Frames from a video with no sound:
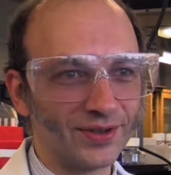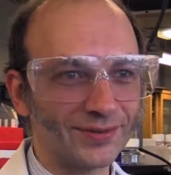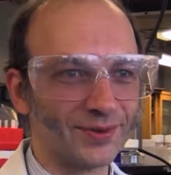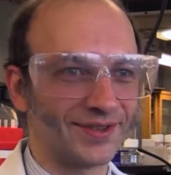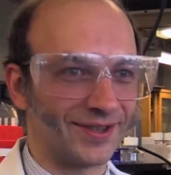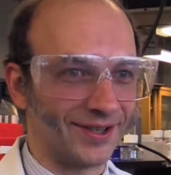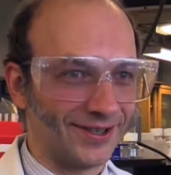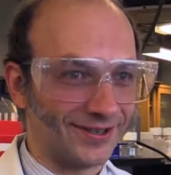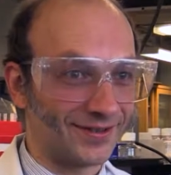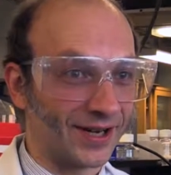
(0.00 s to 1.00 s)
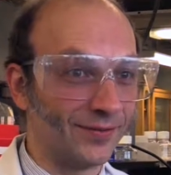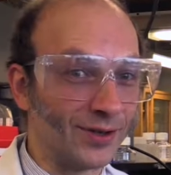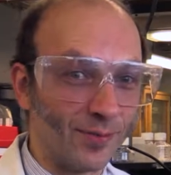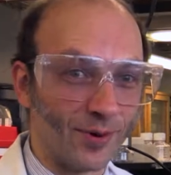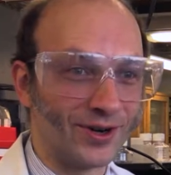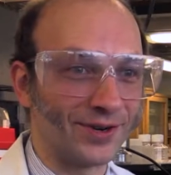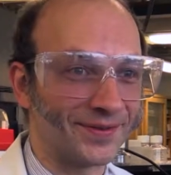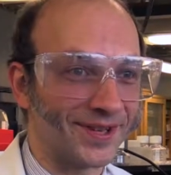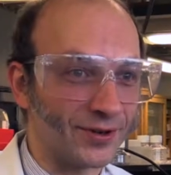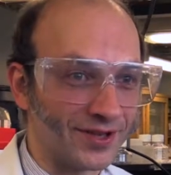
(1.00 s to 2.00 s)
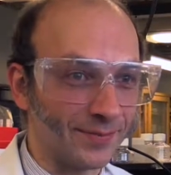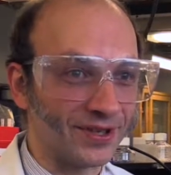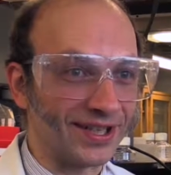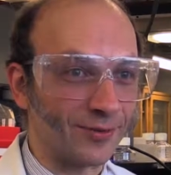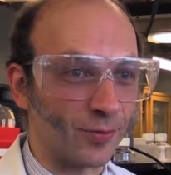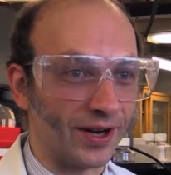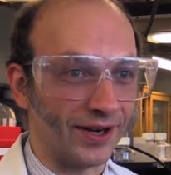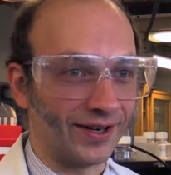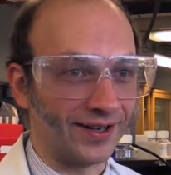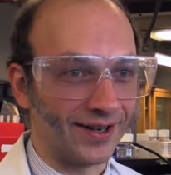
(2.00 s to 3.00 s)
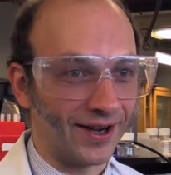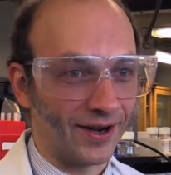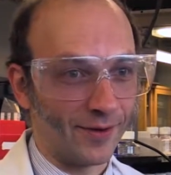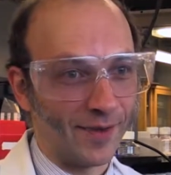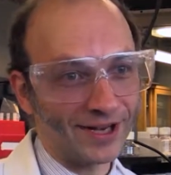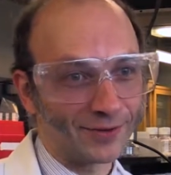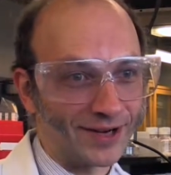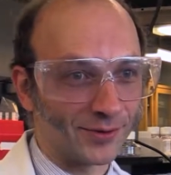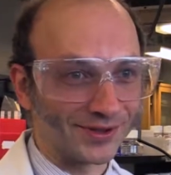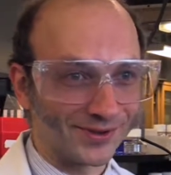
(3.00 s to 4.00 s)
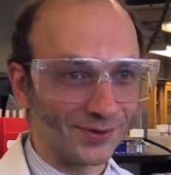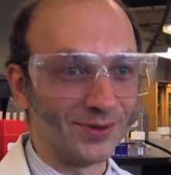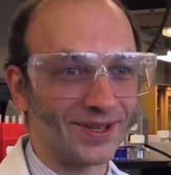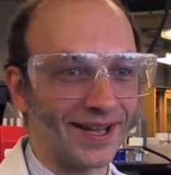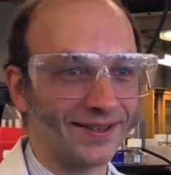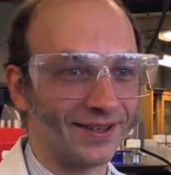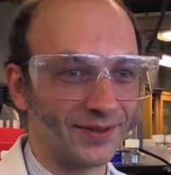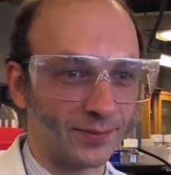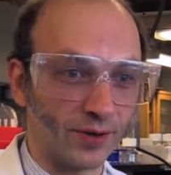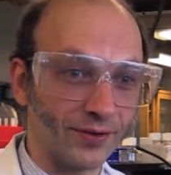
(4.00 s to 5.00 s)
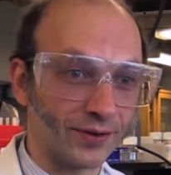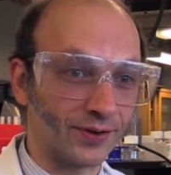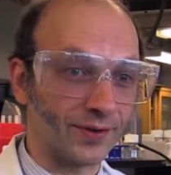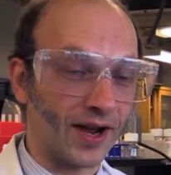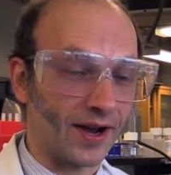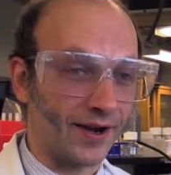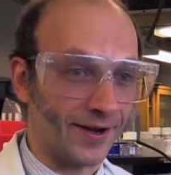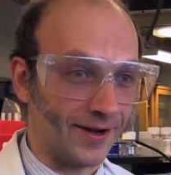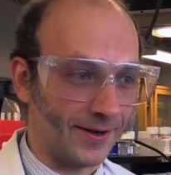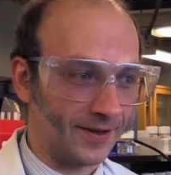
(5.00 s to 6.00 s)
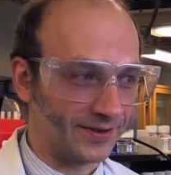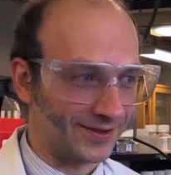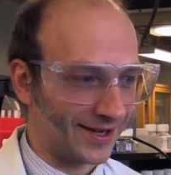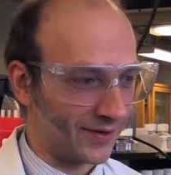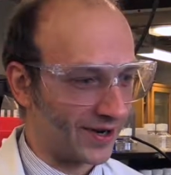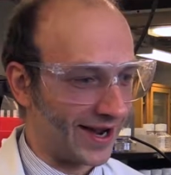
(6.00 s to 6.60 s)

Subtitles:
This was a discovery born of serendipity where my graduate student and his brother together